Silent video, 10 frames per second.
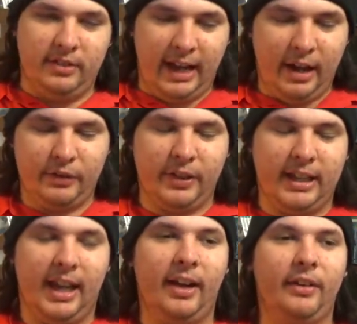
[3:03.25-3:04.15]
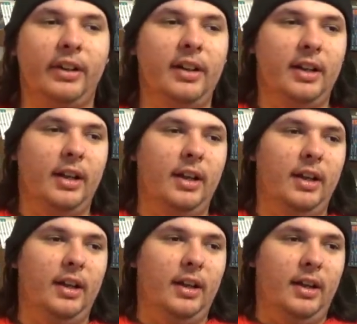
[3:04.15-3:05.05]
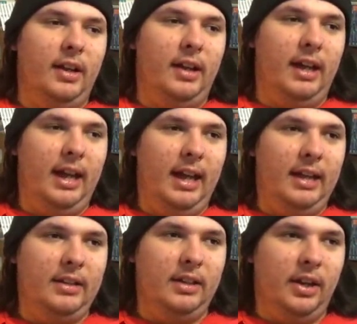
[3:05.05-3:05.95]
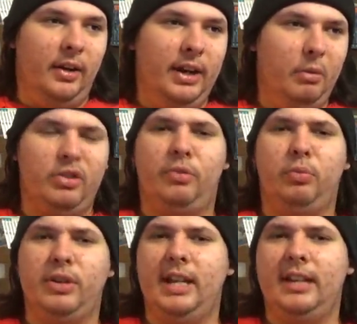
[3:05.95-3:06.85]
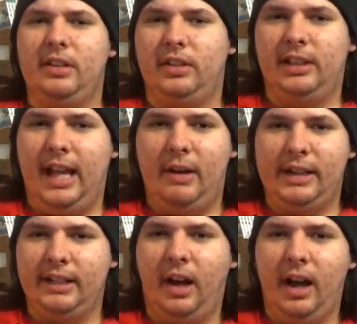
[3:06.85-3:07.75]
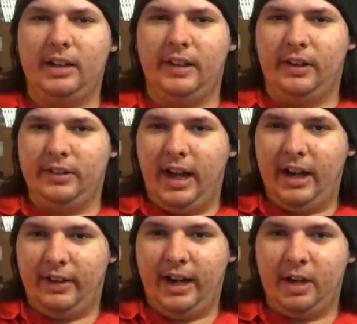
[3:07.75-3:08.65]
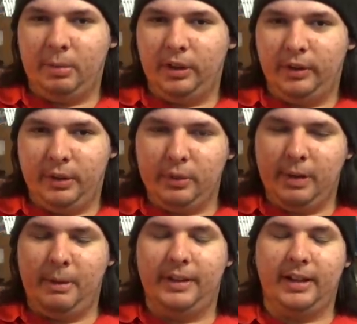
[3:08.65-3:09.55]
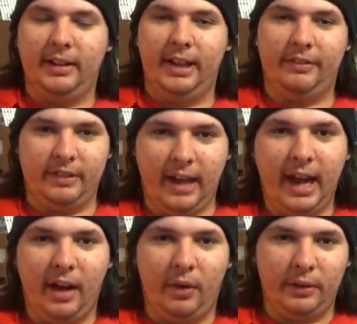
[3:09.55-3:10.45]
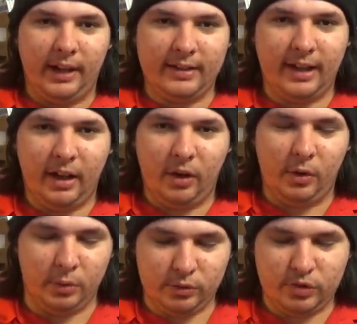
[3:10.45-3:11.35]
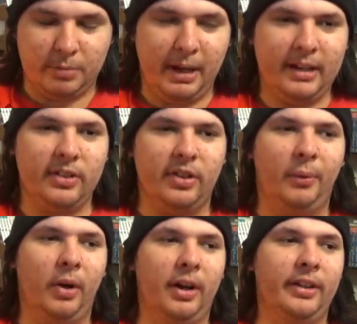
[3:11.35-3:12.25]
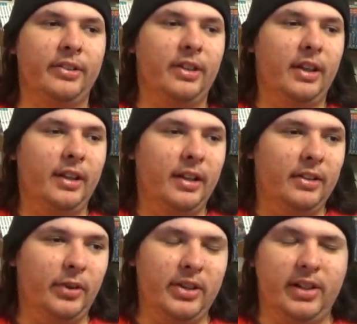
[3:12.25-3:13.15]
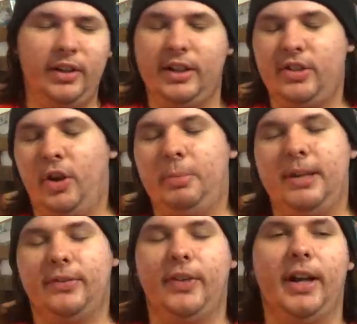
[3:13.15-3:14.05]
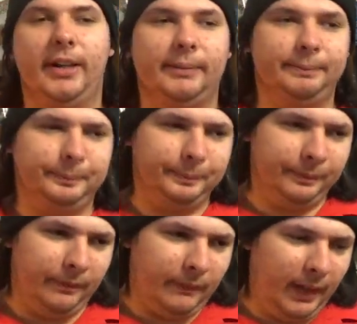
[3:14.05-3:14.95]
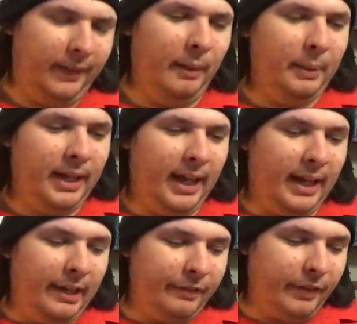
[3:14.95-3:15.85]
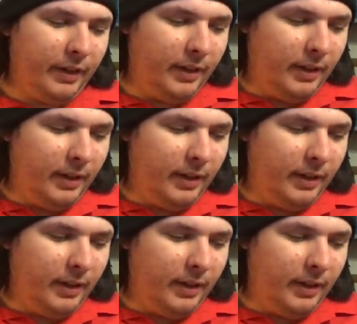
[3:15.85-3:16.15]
down for the count. And, you know, and it was ridiculously loud. It knocked their entire air balloon that was up on the cliff down. That's how tremendous it was. So he's clearly just OP as fuck. And then we have